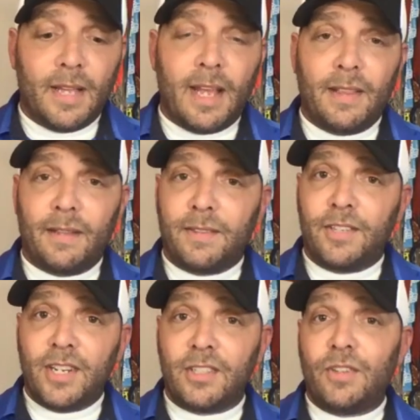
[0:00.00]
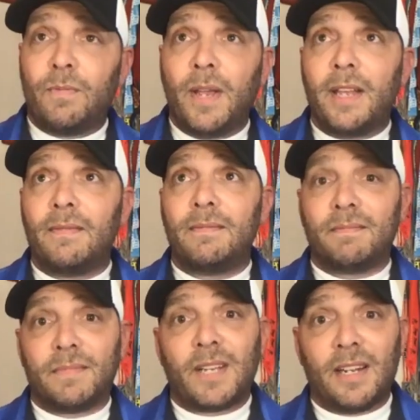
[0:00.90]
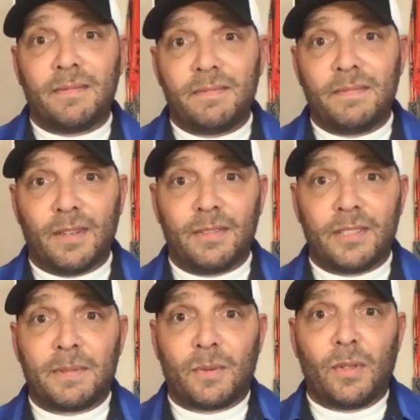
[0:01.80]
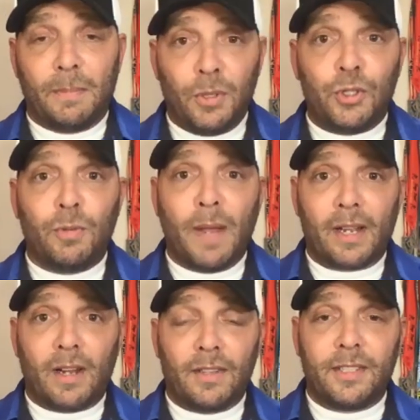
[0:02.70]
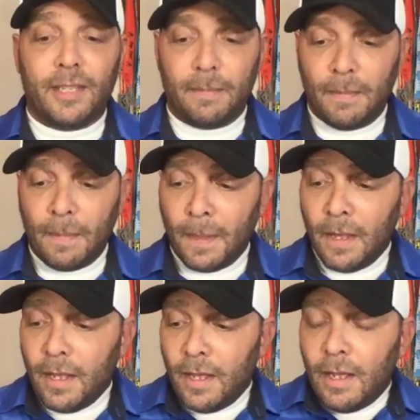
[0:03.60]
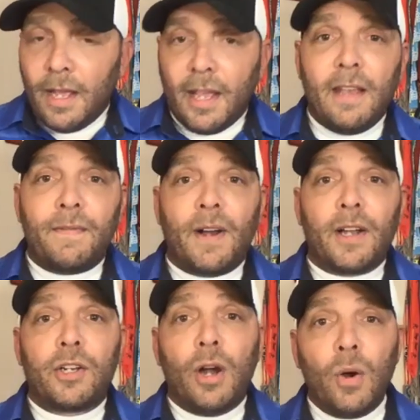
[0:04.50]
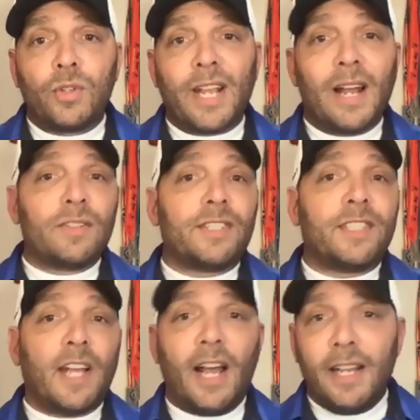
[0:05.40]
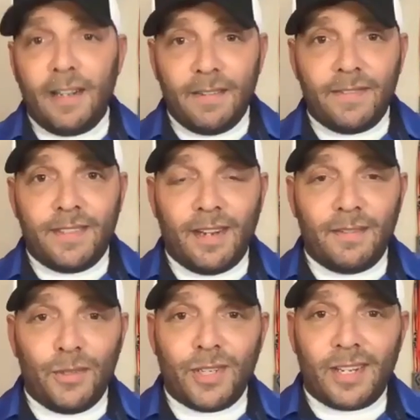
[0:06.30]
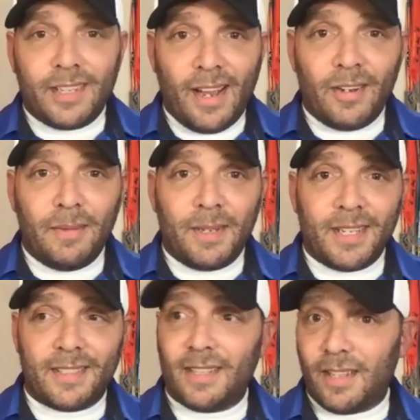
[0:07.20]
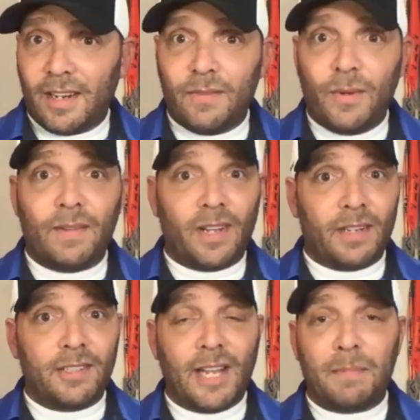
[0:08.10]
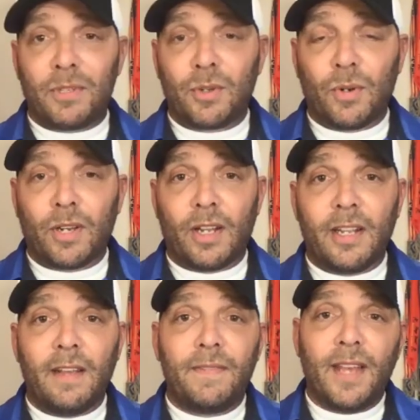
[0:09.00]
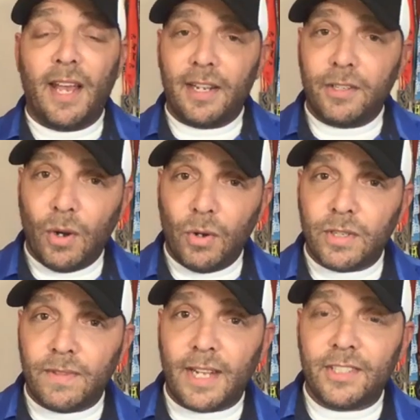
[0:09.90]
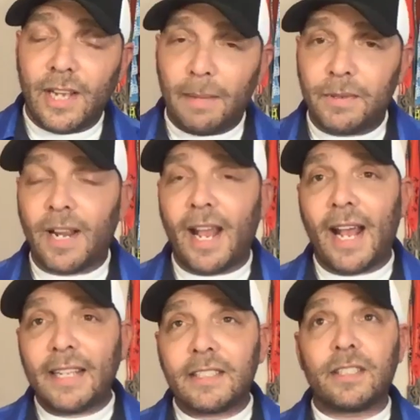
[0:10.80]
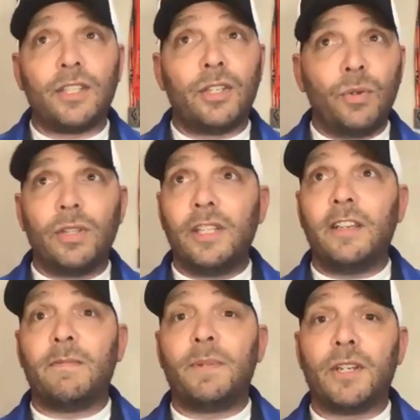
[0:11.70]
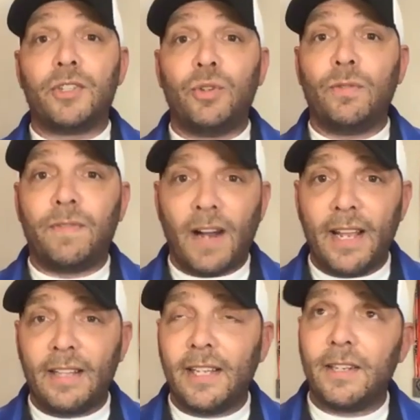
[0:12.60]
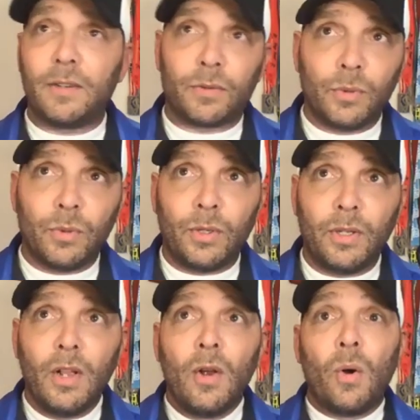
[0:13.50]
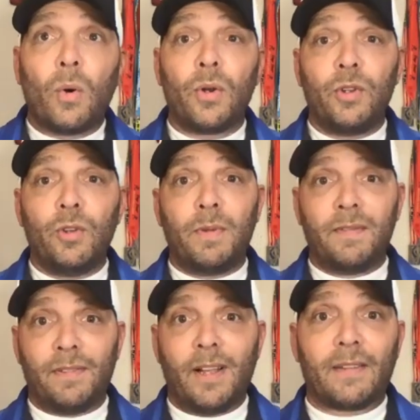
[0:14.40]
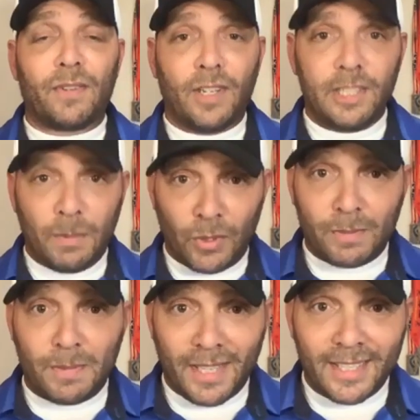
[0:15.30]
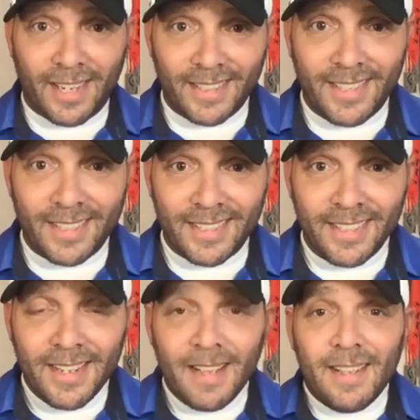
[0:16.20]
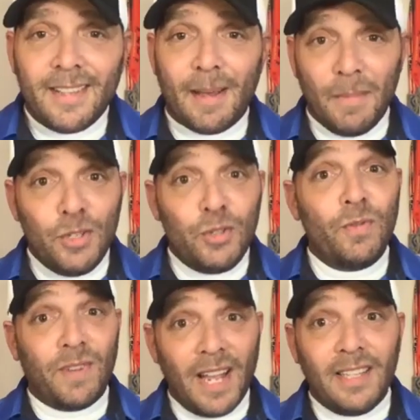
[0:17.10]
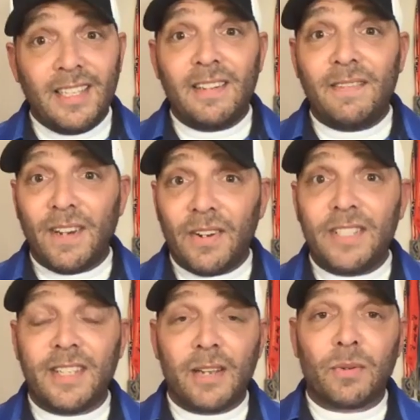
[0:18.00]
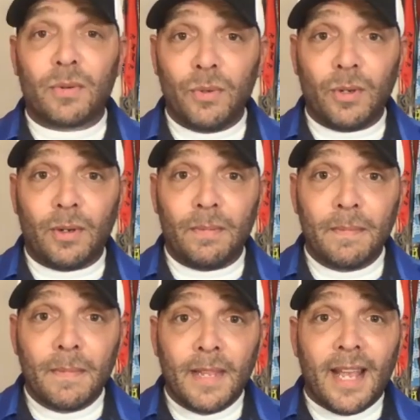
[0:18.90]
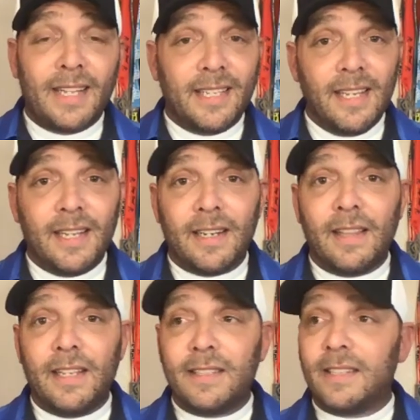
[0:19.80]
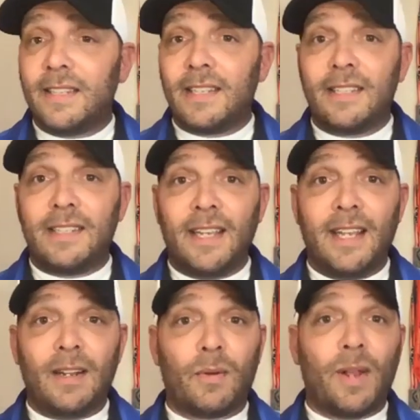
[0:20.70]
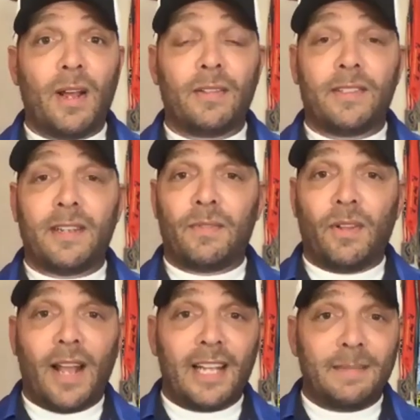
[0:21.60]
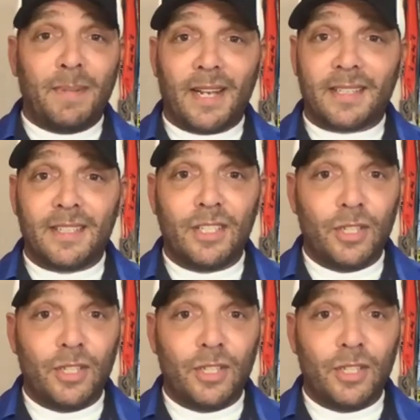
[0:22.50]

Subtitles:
the changes you've made kind of, subsequently put you back on the team. If a coach outside of Utah County, because we have a lot of chapters going on, if the head coach of that chapter asks you to leave because you violated a rule or you've been flagged for unsportsmanlike conduct, that means you violated a very sacred rule. And again, these necessitate around several aspects: